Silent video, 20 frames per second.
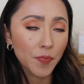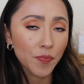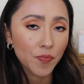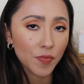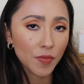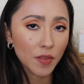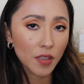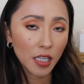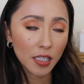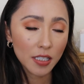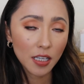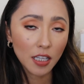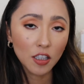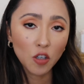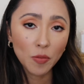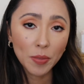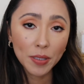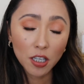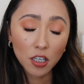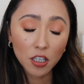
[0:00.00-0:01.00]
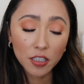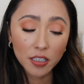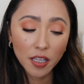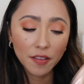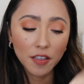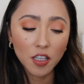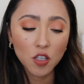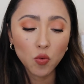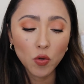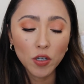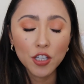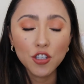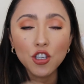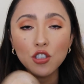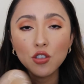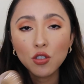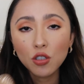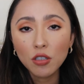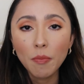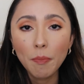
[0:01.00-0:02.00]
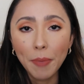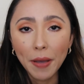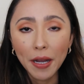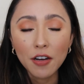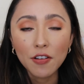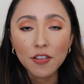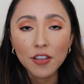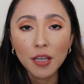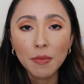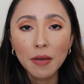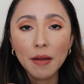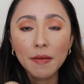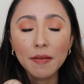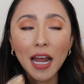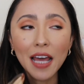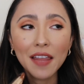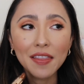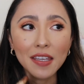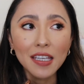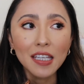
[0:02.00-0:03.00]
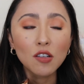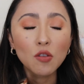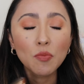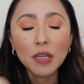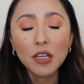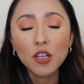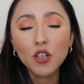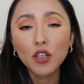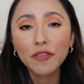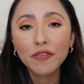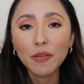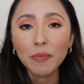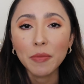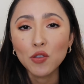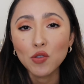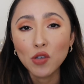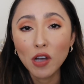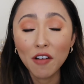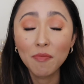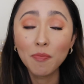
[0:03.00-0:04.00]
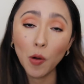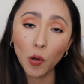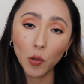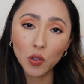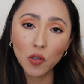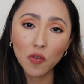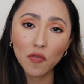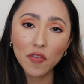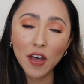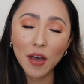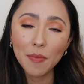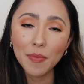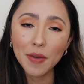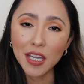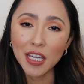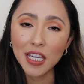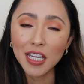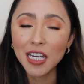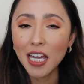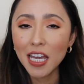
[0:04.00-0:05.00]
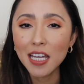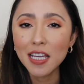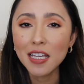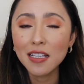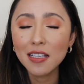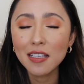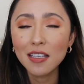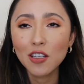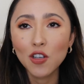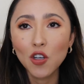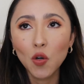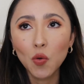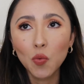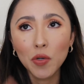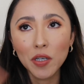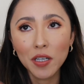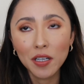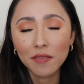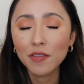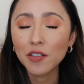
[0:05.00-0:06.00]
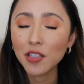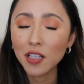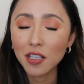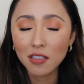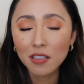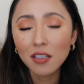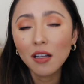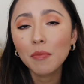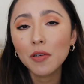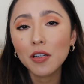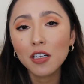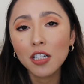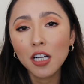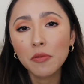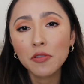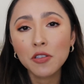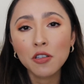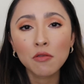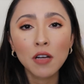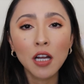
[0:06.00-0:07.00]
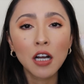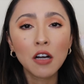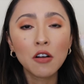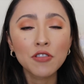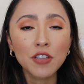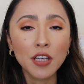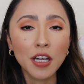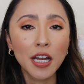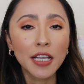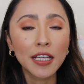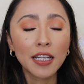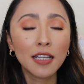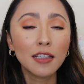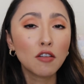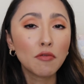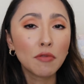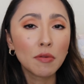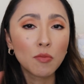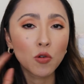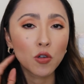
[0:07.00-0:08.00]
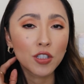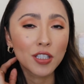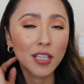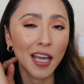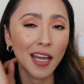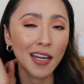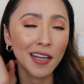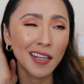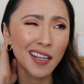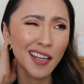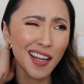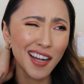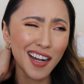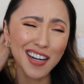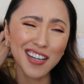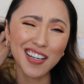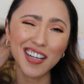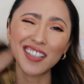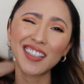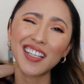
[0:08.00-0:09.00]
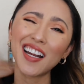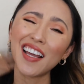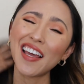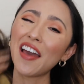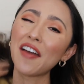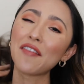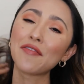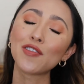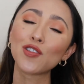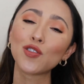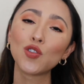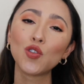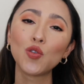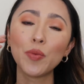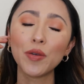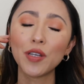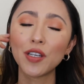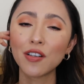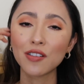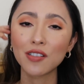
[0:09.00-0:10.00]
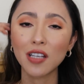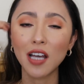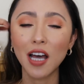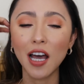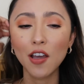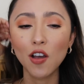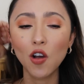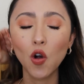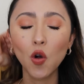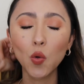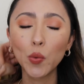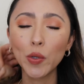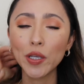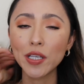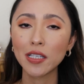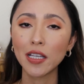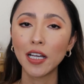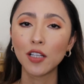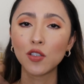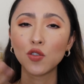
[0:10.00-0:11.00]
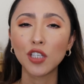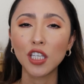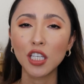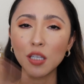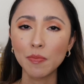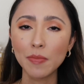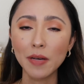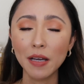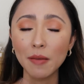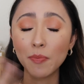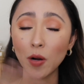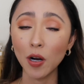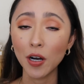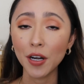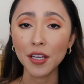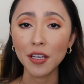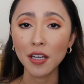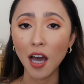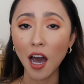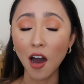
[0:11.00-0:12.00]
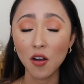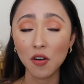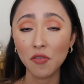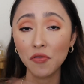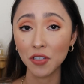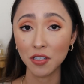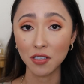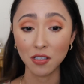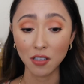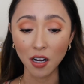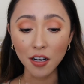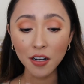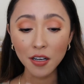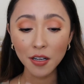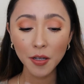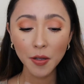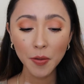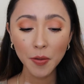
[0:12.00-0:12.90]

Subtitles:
that's a little bit darker than this one just to compare them, and I think it'll be good for me to have both of them in case, you know, whenever the summer comes around and I get a little bit more tan. Not that I ever do, because I always like to keep my body out of the sun,